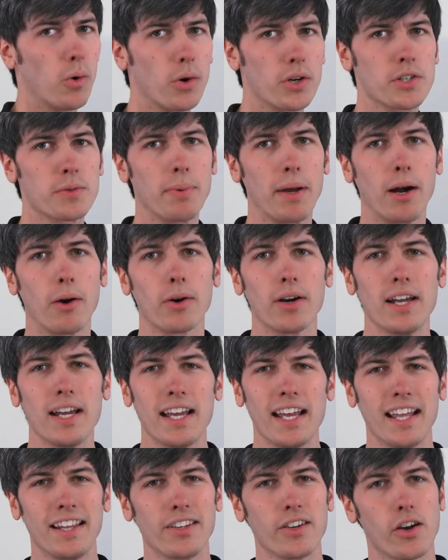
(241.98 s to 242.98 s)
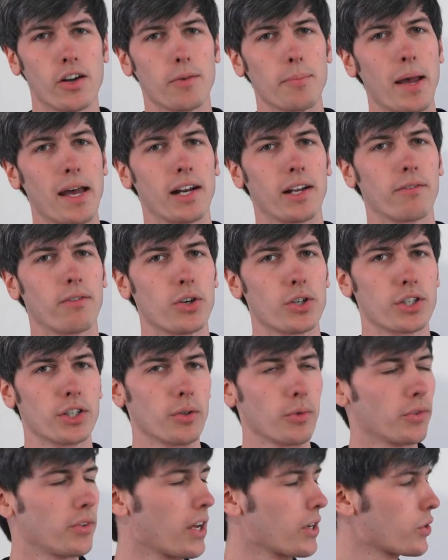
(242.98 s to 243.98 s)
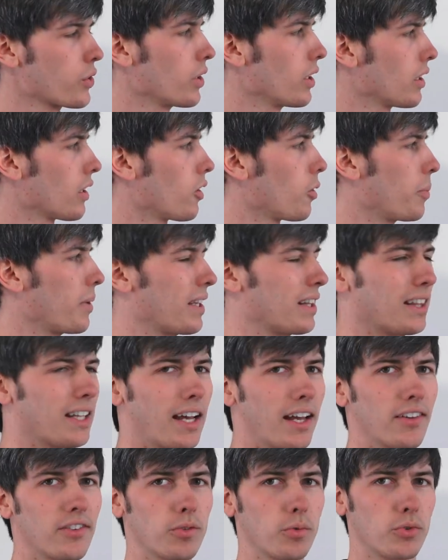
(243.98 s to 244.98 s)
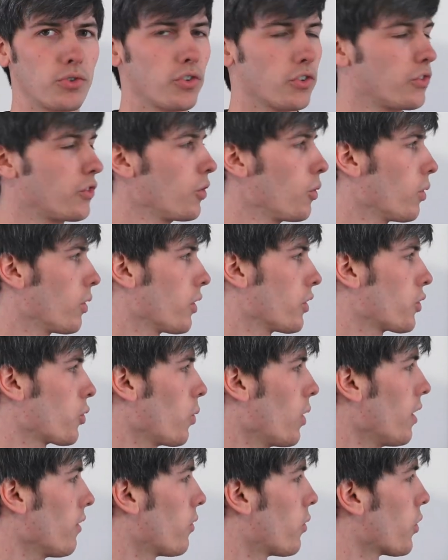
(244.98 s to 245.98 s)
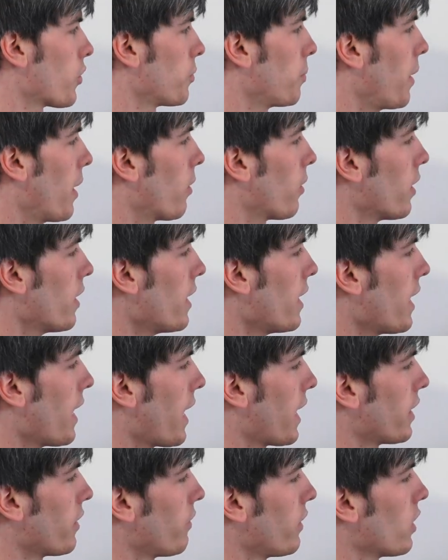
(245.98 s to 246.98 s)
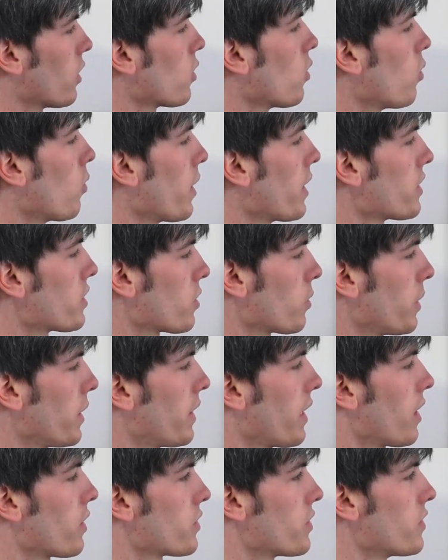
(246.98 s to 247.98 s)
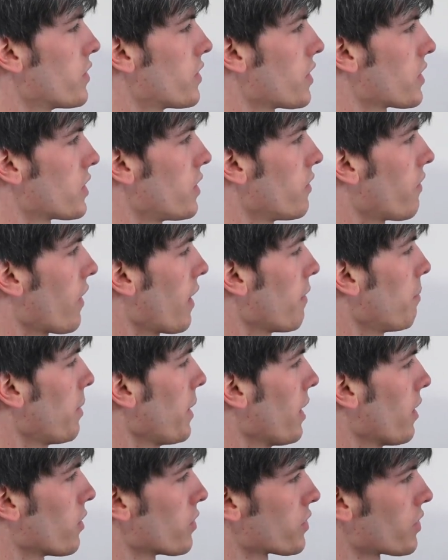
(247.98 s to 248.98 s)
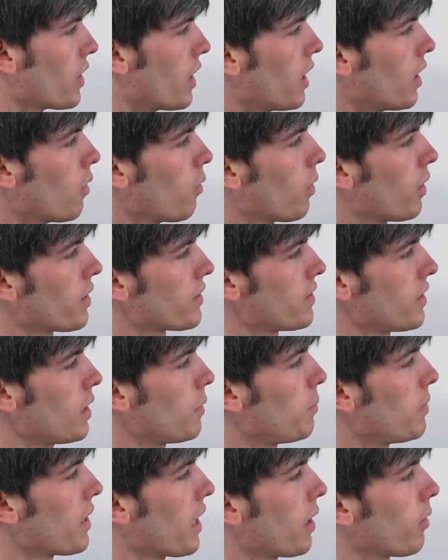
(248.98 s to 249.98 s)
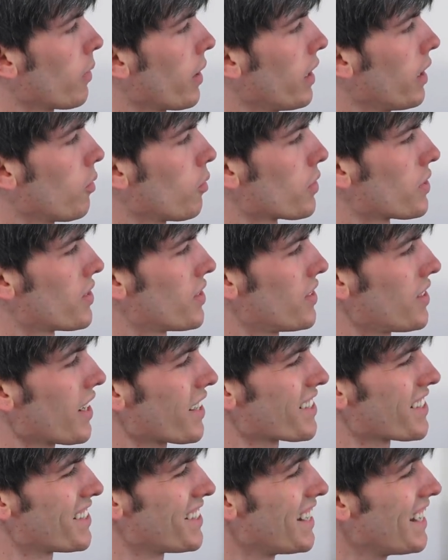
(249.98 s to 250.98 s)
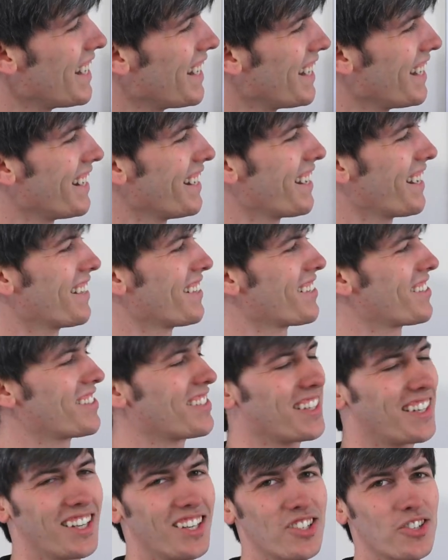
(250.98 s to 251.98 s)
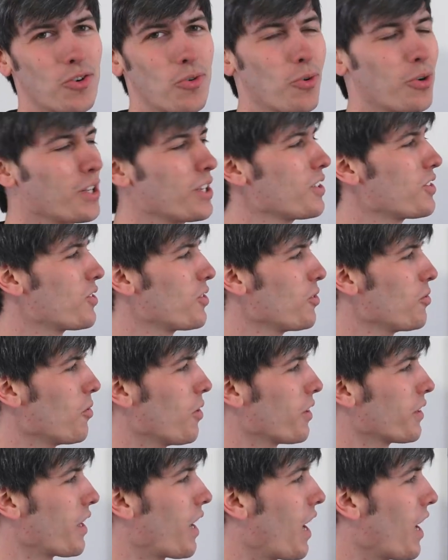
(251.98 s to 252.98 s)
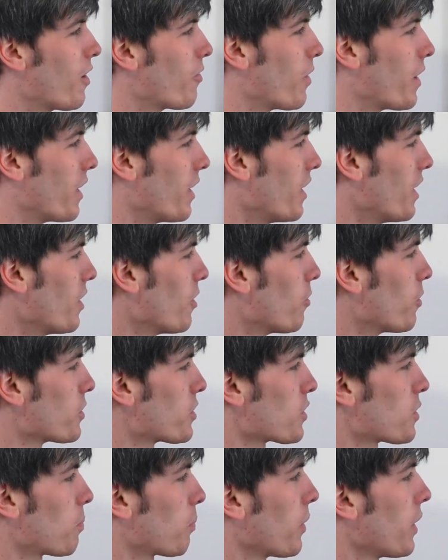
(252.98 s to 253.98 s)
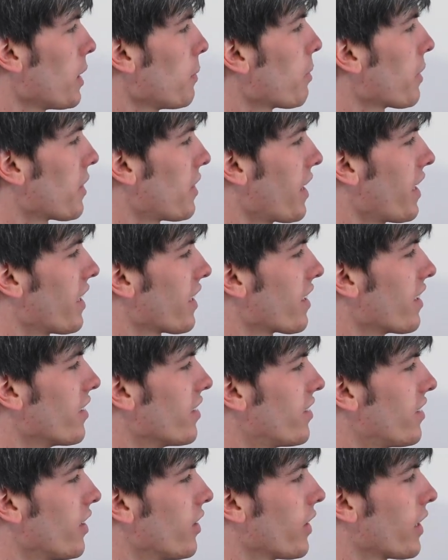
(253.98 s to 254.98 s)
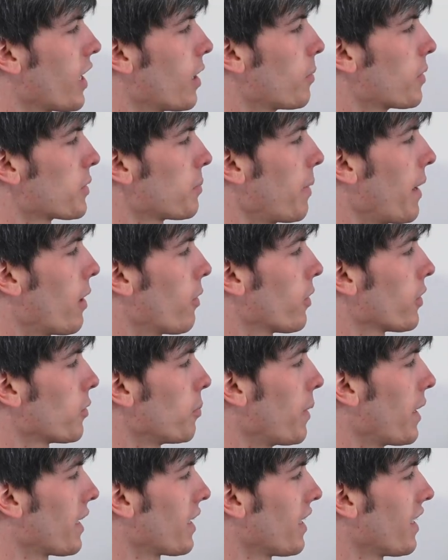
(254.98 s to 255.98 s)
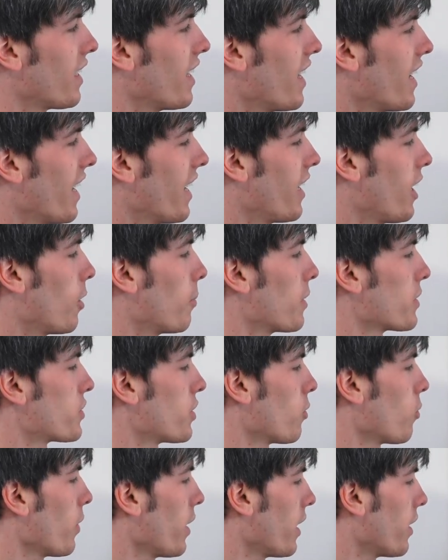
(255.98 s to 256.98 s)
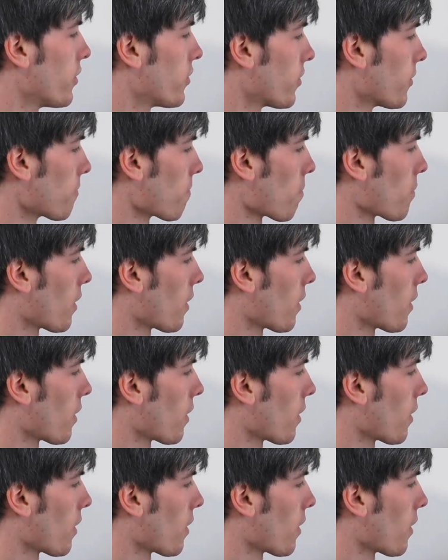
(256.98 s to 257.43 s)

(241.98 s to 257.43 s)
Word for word: horsepower. In the automatic version it was actually a little bit less, it was just 212 horsepower, and the vehicle weighs 3,065 pounds. Well, its EPA rating was 16 in the city, 22 on the highway, which is pretty pathetic considering how much power it's making and how much it weighs.